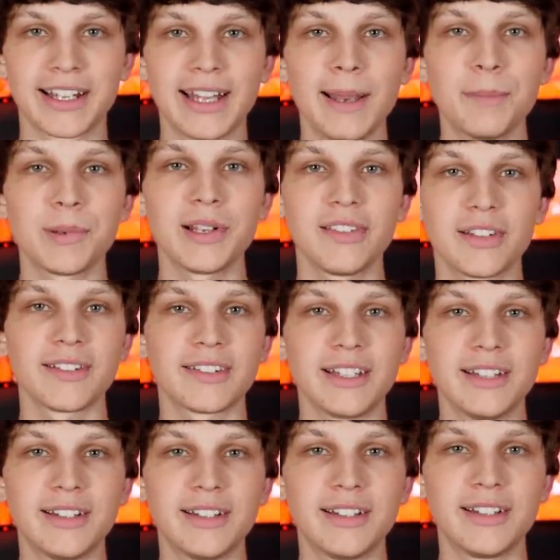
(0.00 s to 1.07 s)
and that brings us
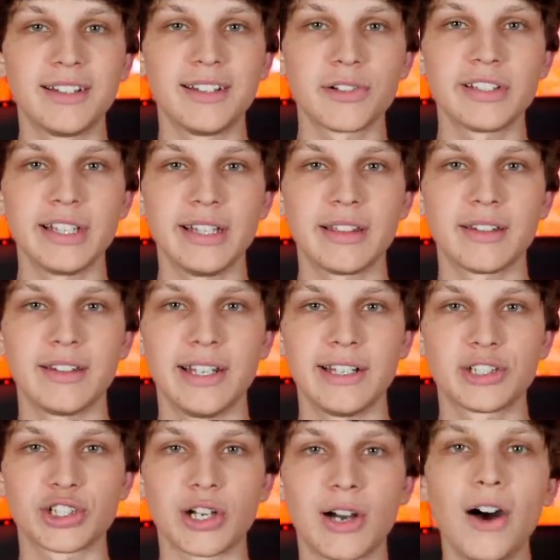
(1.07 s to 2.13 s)
into the 13th
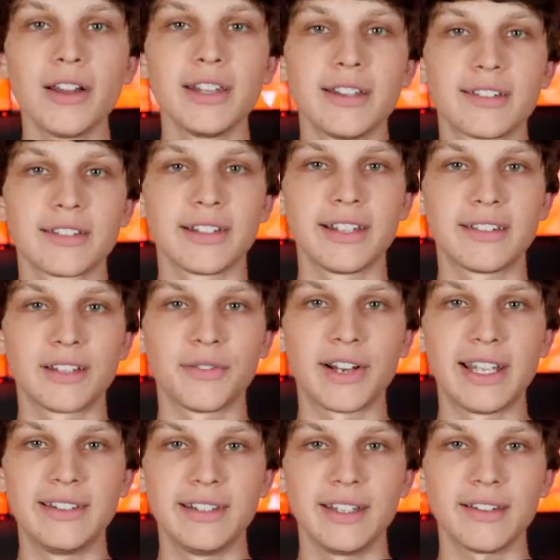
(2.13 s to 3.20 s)
niche on this list of
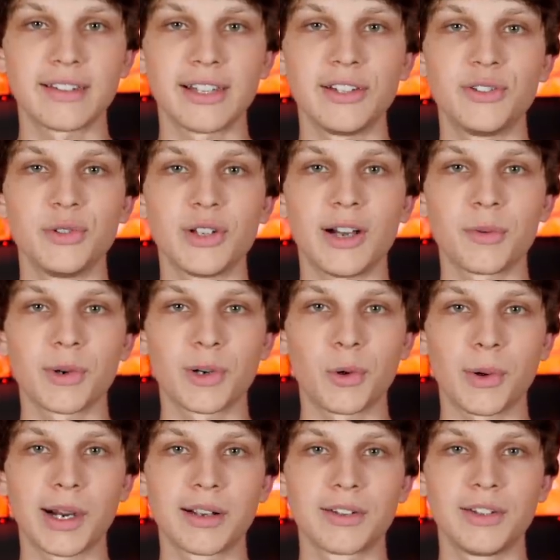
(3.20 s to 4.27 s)
ideas that do not
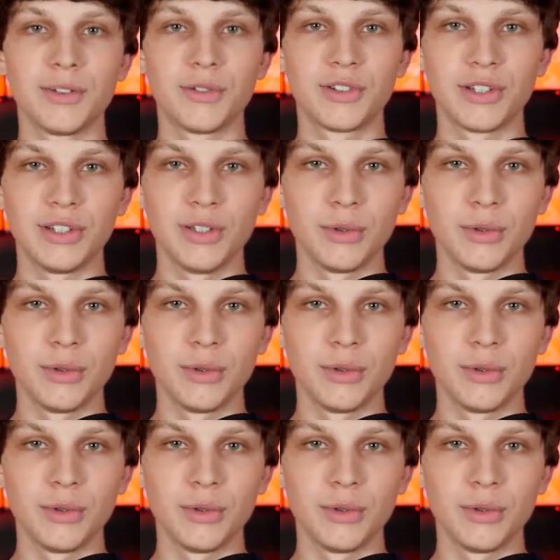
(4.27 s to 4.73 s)
require you to